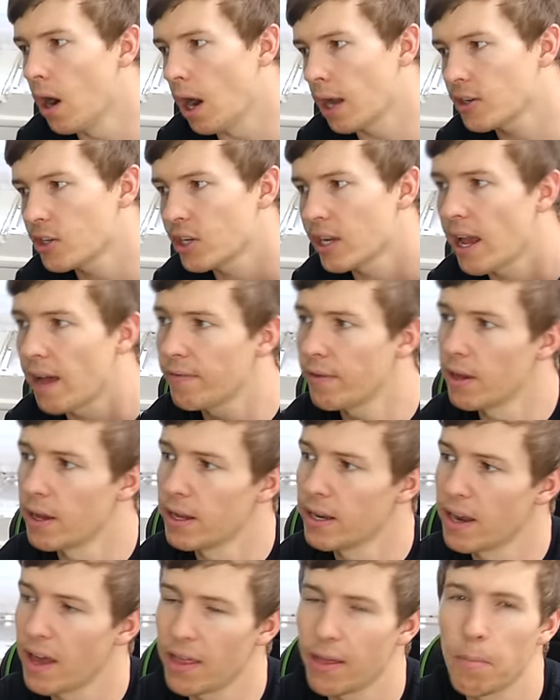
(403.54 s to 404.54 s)
I actually have
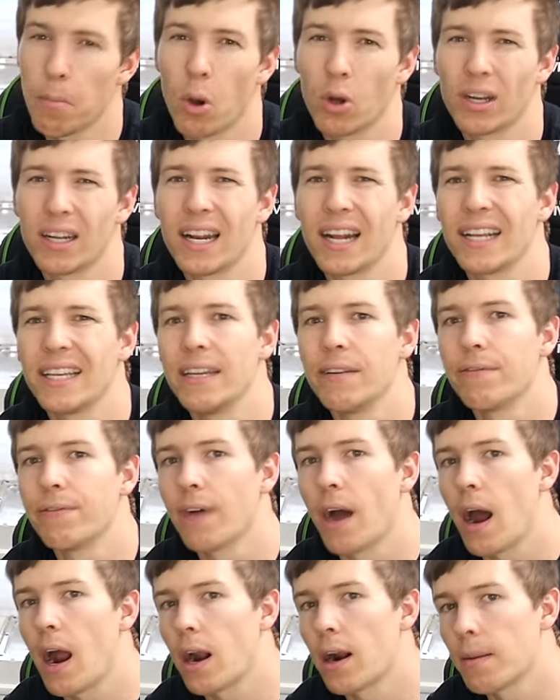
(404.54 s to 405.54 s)
another monitor in
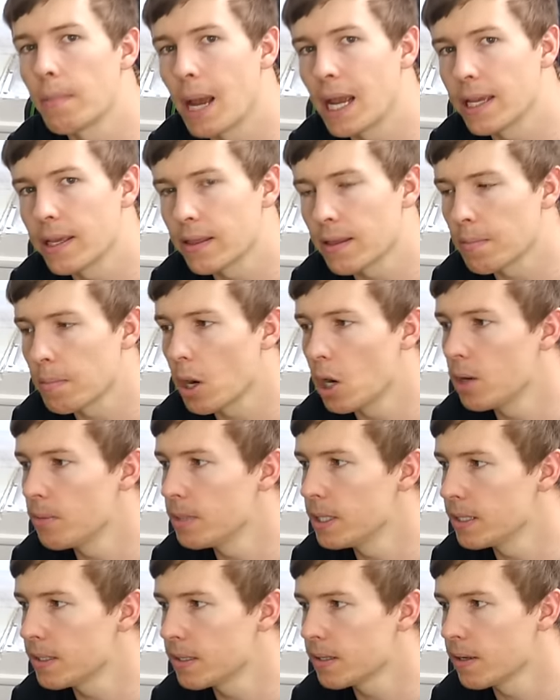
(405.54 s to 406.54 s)
for RMA at the
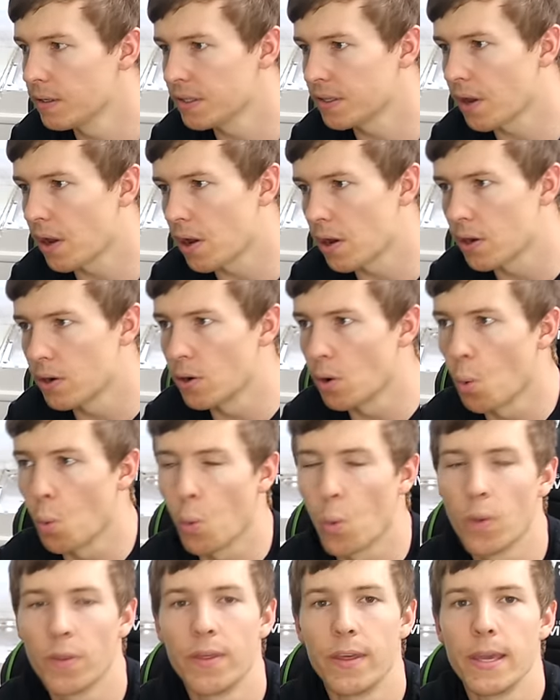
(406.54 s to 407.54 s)
moment,
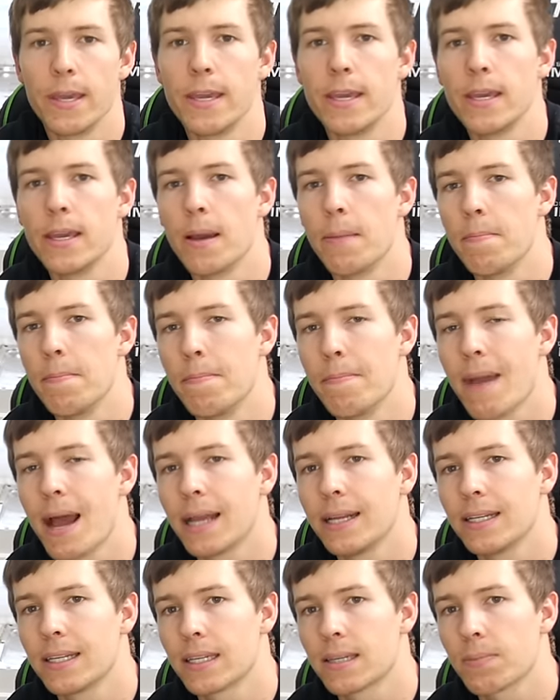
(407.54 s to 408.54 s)
so the
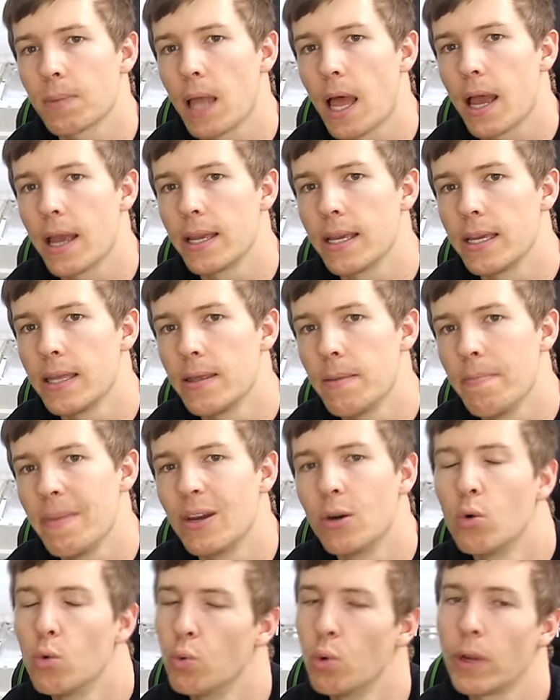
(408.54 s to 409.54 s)
main display in the
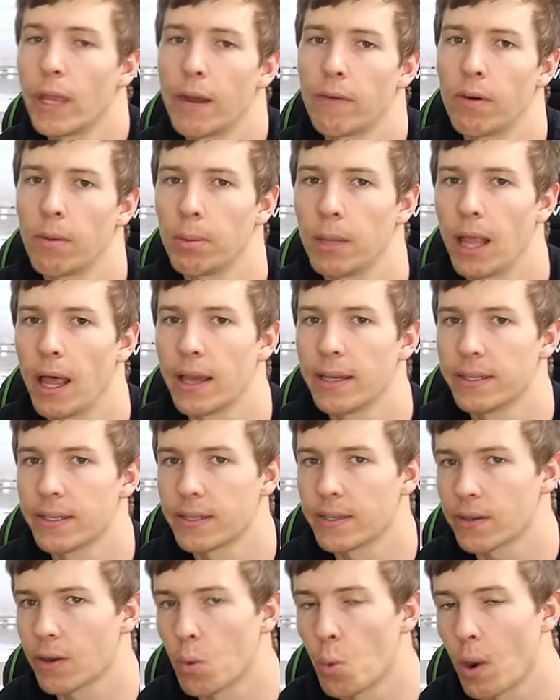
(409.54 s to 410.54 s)
middle will get
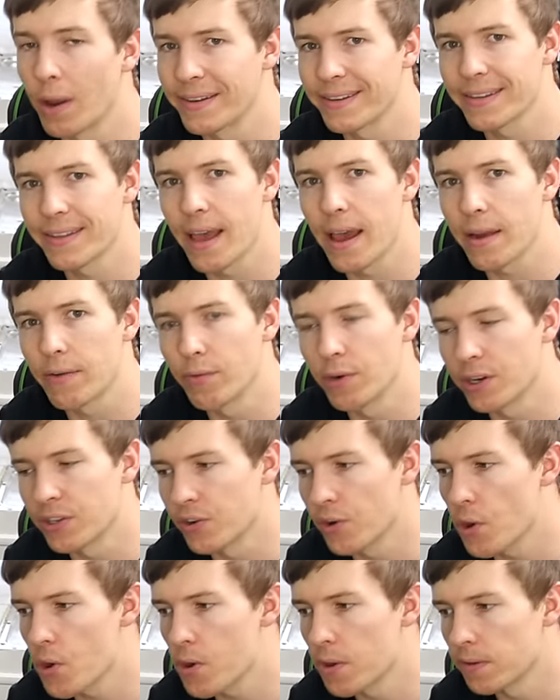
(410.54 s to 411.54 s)
replaced once that
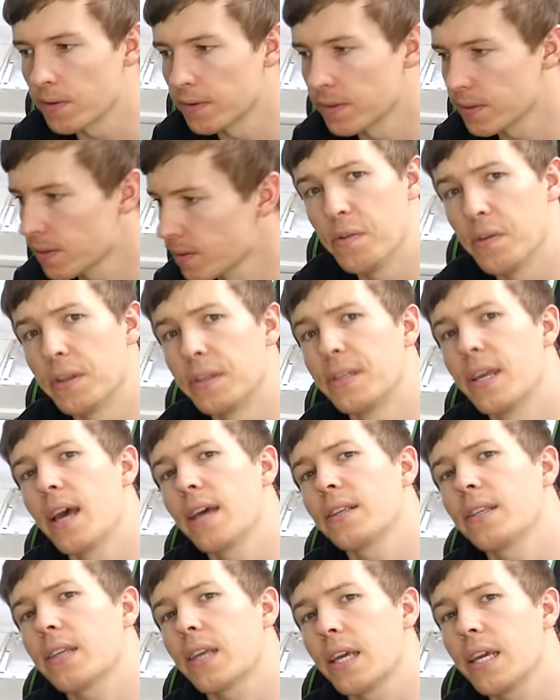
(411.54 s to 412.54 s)
returns. The
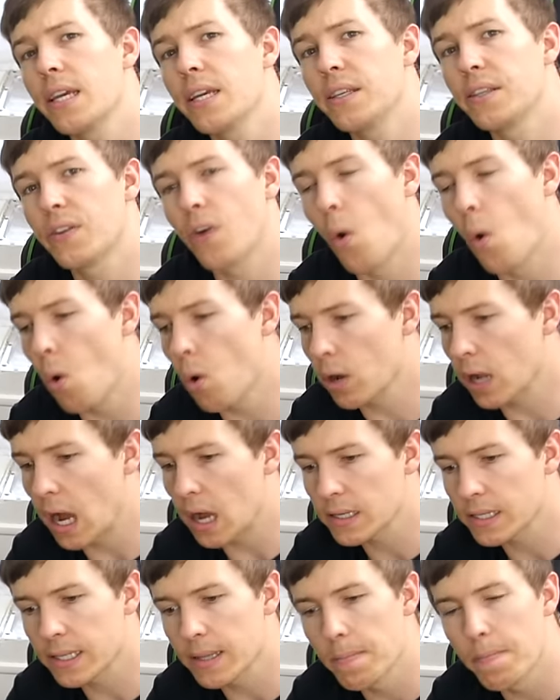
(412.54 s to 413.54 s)
desk is all
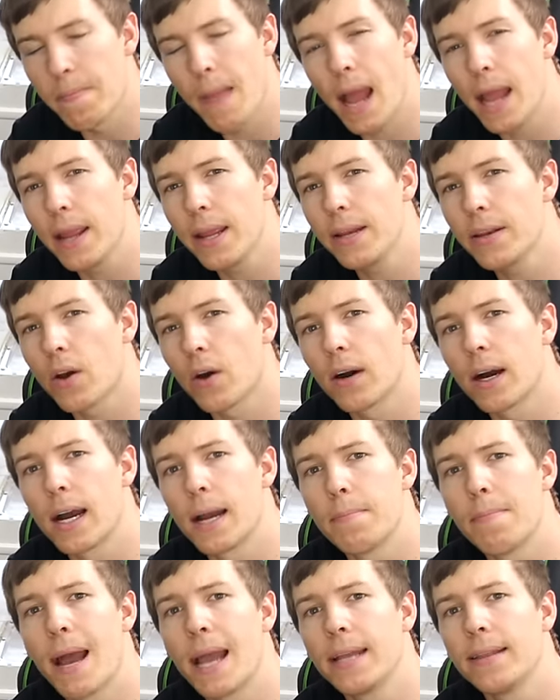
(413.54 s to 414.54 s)
custom made.
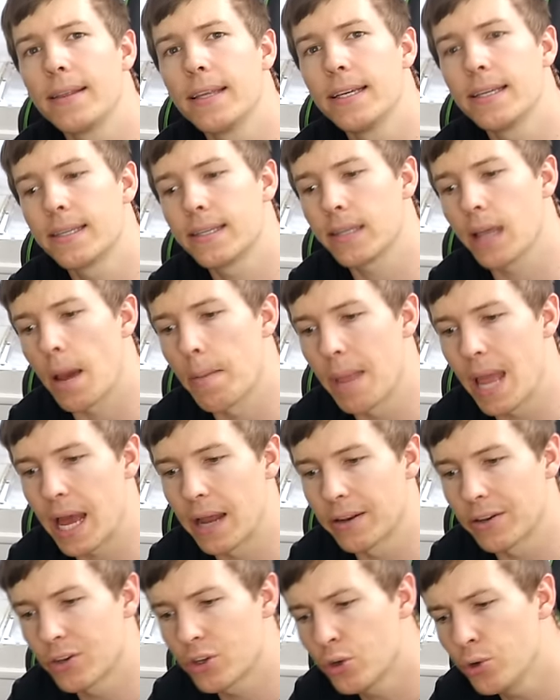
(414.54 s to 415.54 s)
I made this
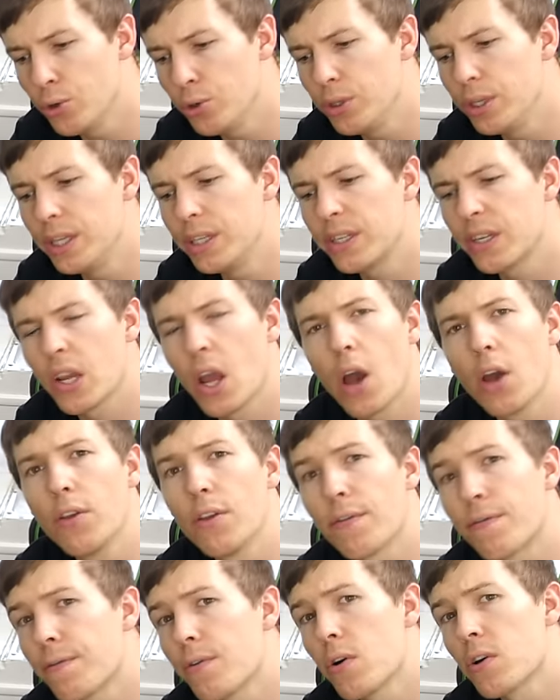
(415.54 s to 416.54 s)
about two years ago
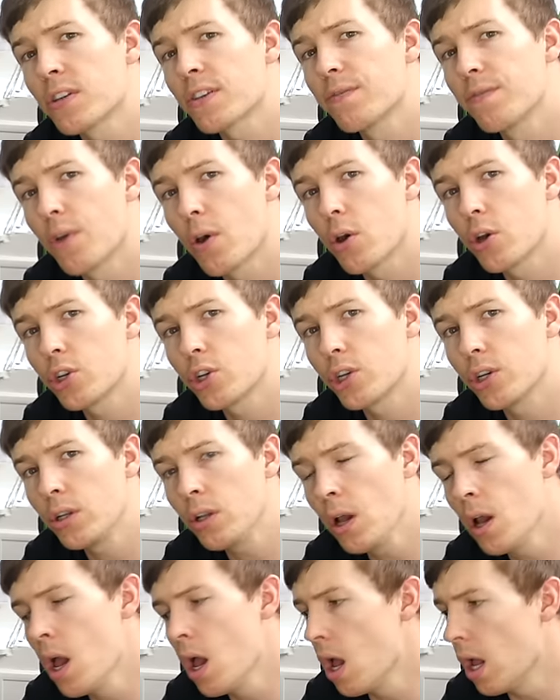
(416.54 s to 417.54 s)
the first
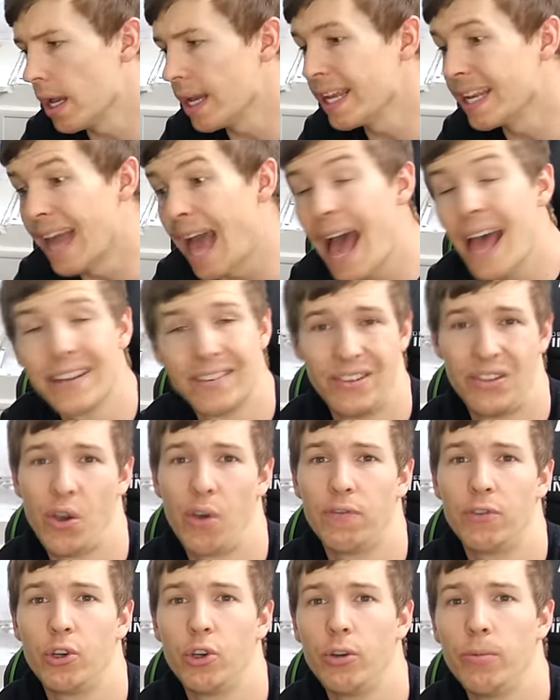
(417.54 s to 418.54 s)
version, it had
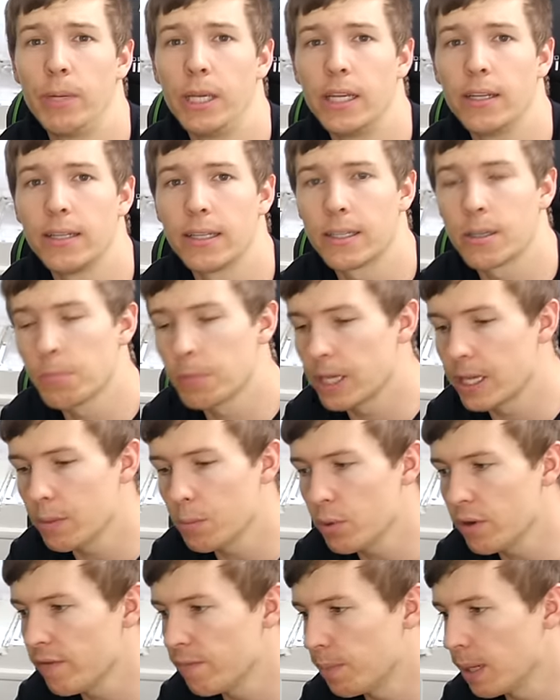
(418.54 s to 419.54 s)
soft tubing in it to
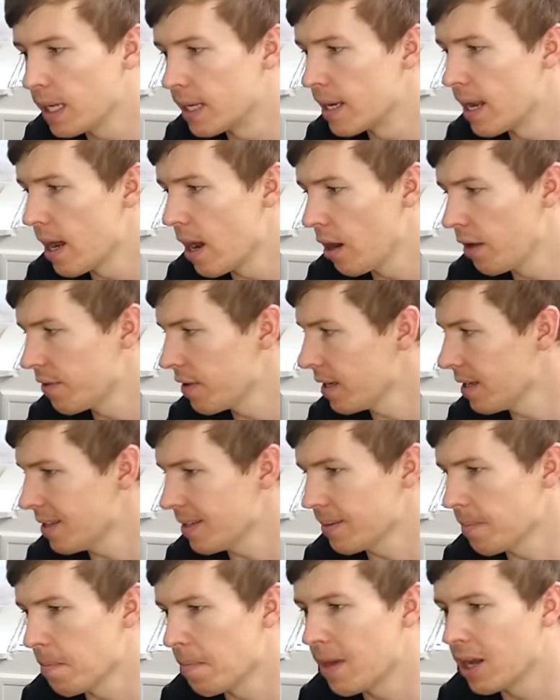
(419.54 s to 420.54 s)
begin with, but now I think
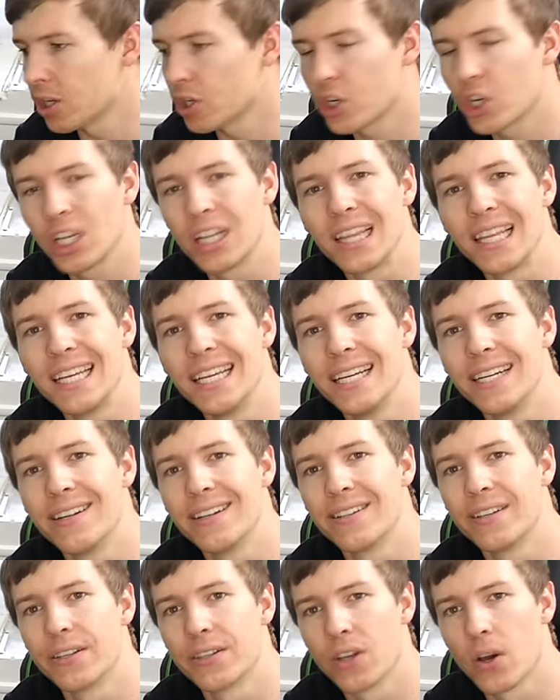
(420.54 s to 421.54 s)
it's a much
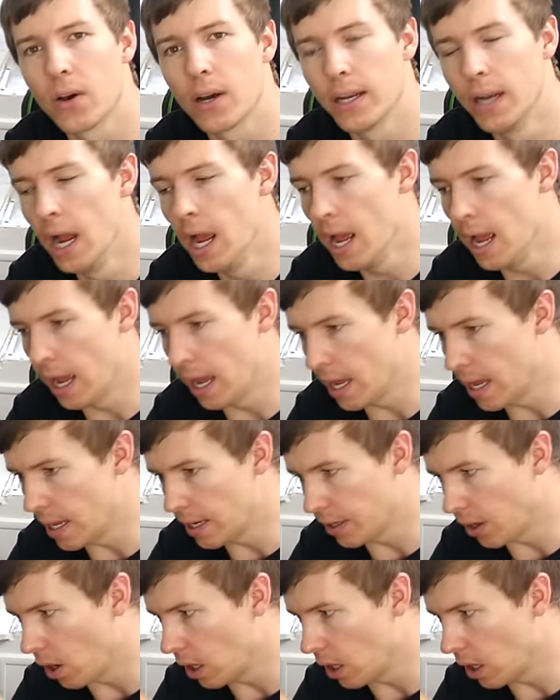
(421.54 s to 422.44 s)
cleaner design and